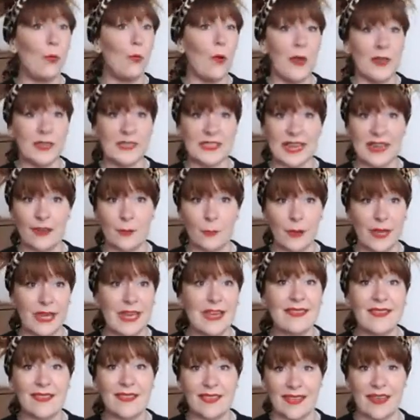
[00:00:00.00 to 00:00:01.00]
1 day a
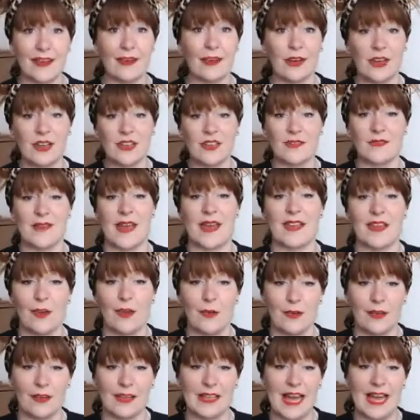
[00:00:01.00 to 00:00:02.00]
week, that they're going to do that
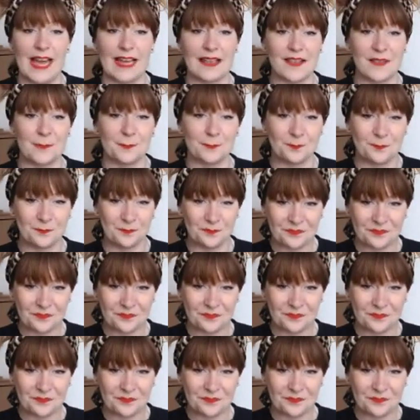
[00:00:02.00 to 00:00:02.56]
yoga class.